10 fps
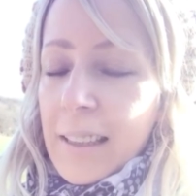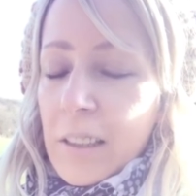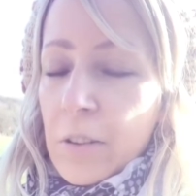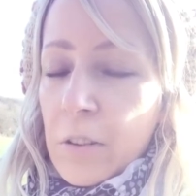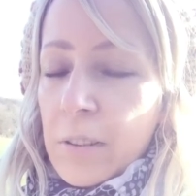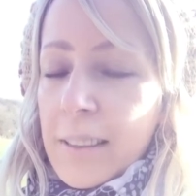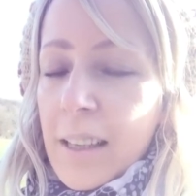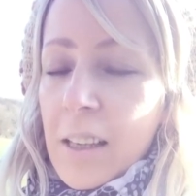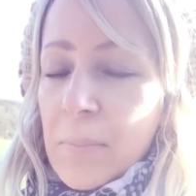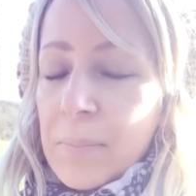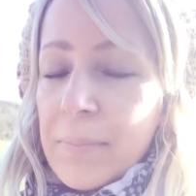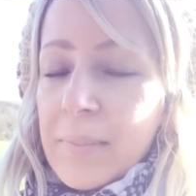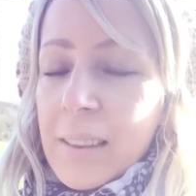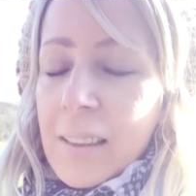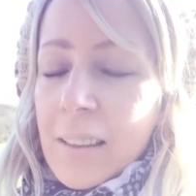in your own time,
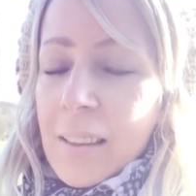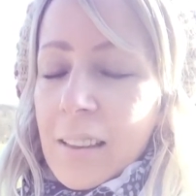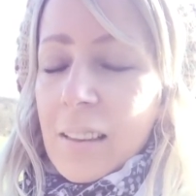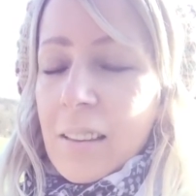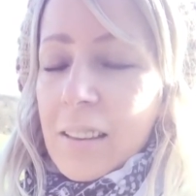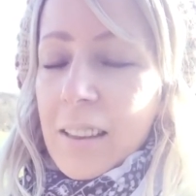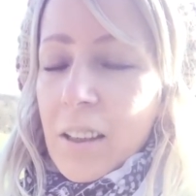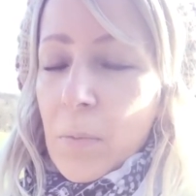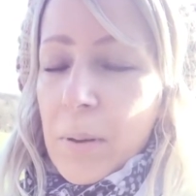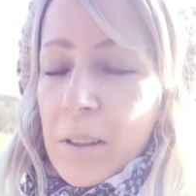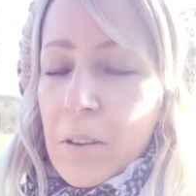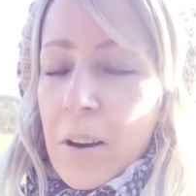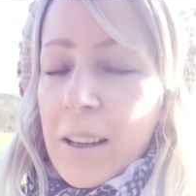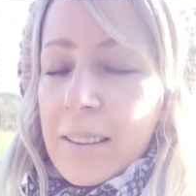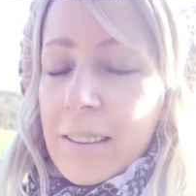can open your
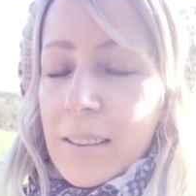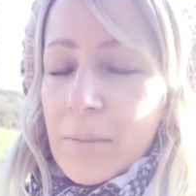eyes.